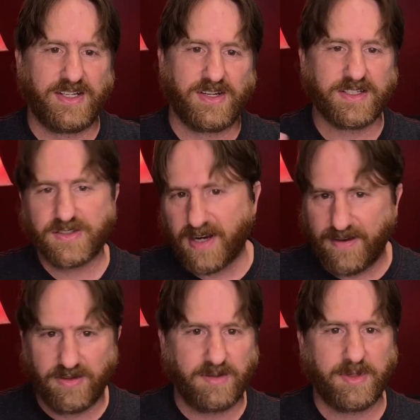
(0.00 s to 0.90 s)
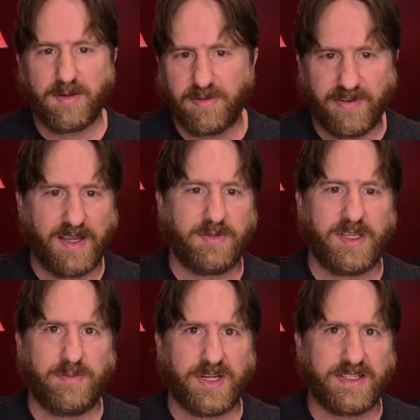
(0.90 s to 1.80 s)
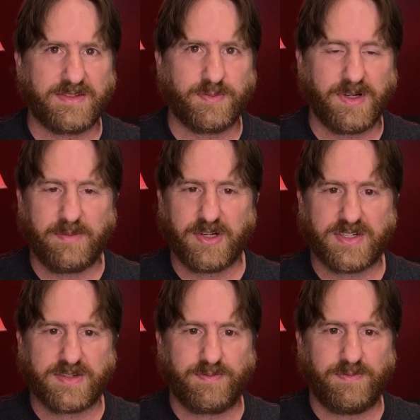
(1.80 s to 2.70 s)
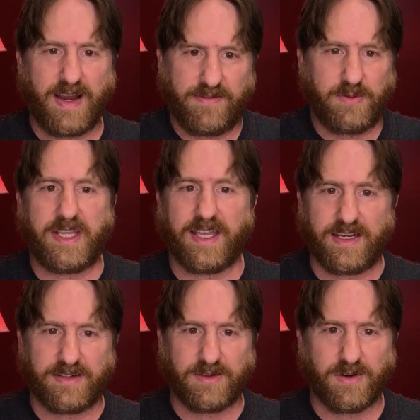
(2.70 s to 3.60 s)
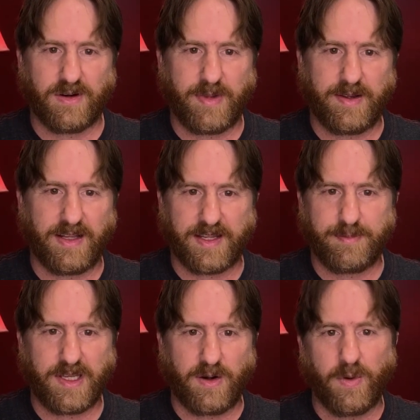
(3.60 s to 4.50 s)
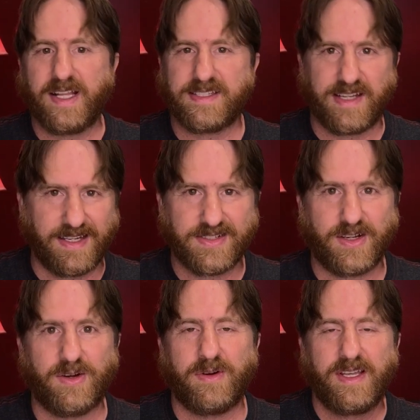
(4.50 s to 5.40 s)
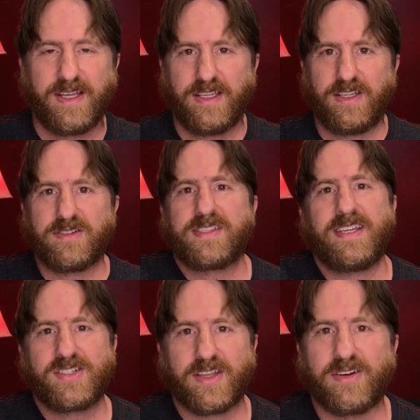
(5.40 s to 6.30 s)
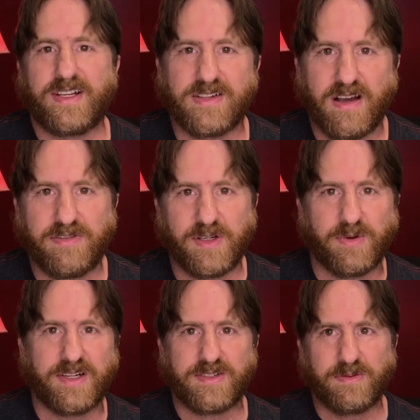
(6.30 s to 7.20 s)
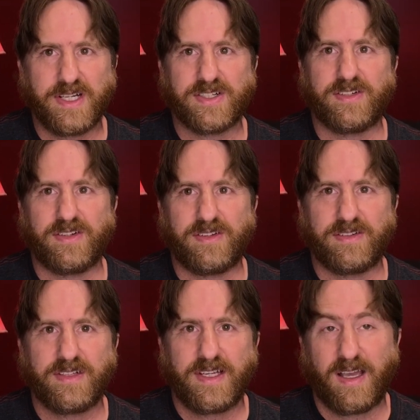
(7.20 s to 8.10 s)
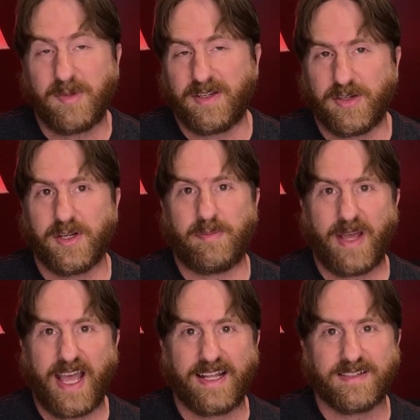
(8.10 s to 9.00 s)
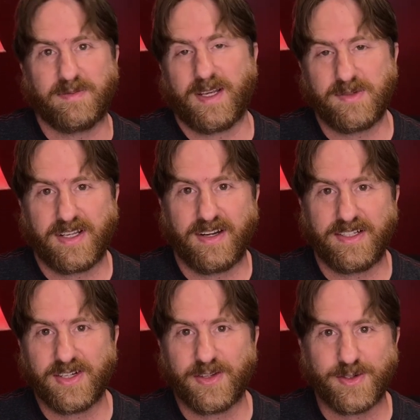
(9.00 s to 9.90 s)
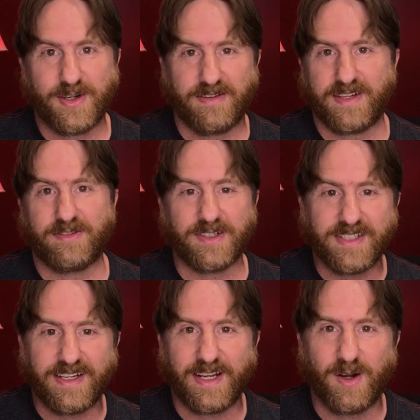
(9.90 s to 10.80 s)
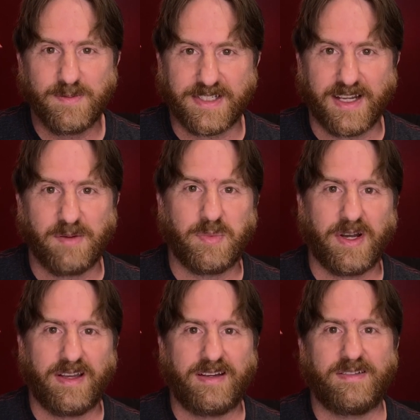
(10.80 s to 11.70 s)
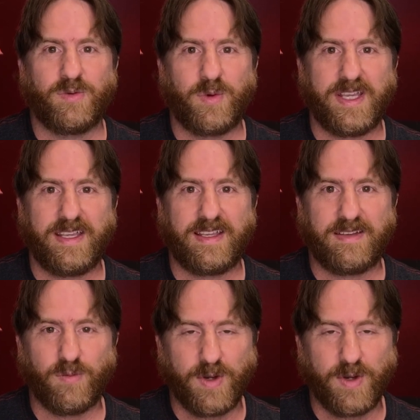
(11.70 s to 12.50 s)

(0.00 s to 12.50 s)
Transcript: you get to travel, you become a family, but it's pretty much every weekend, or it might be on a Wednesday. So you don't see each other as often. Whereas the regional, I mean, good and bad. Sometimes you get on each other's nerves after a 10-day homestand, but we